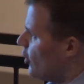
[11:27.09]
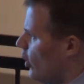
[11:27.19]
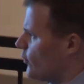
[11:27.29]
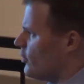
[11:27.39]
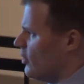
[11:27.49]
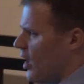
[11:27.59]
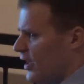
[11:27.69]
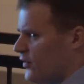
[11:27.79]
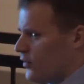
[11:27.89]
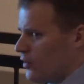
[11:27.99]
Also, the
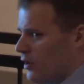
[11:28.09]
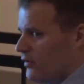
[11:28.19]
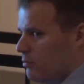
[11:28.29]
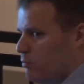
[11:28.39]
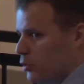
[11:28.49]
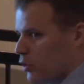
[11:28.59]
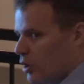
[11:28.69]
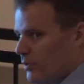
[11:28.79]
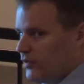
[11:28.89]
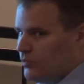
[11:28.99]
lines are starting to
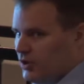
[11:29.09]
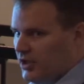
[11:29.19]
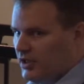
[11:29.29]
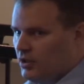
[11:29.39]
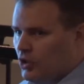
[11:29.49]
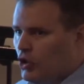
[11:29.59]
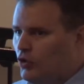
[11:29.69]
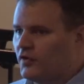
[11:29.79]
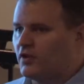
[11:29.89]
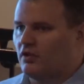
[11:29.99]
blur between
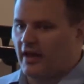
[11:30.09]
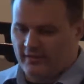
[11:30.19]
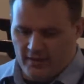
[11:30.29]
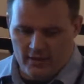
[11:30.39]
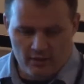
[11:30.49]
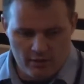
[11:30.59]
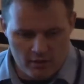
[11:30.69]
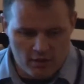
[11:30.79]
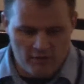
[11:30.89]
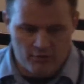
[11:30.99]
who's collecting
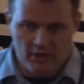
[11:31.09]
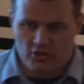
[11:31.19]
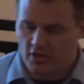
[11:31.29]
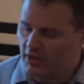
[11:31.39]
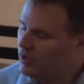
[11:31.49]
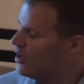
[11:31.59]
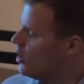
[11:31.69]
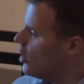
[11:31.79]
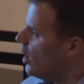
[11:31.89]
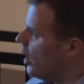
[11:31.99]
information,
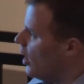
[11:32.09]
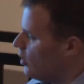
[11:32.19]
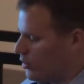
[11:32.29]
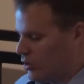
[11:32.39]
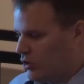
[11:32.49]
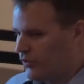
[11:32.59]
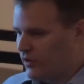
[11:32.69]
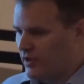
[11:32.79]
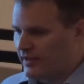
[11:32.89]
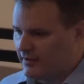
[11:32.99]
or who's
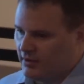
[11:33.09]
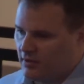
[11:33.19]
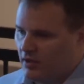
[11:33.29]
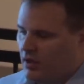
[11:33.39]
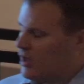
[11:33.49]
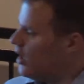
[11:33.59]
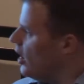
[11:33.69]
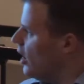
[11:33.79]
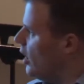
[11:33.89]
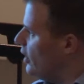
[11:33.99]
collecting
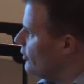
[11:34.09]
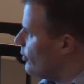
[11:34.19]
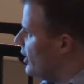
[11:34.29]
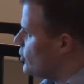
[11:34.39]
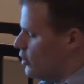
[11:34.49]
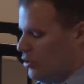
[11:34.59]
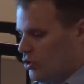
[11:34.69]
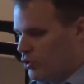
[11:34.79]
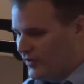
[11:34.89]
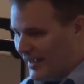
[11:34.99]
information,
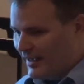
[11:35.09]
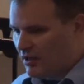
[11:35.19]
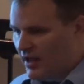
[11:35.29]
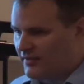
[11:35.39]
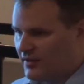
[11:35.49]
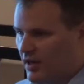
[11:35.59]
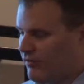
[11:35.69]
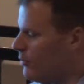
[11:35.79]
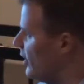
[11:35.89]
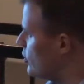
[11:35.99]
who's analyzing that
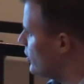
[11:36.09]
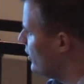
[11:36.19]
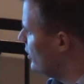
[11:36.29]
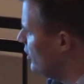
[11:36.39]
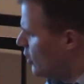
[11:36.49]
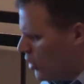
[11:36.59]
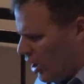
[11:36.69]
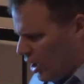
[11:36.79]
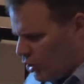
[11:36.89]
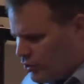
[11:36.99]
information,
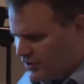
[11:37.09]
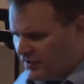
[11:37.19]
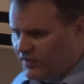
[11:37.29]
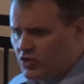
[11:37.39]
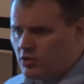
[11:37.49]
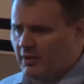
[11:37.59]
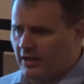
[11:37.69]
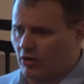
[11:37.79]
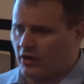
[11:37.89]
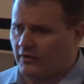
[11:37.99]
who the decision
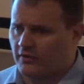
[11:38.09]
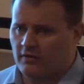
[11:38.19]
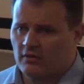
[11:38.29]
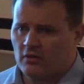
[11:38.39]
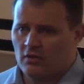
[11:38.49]
maker is,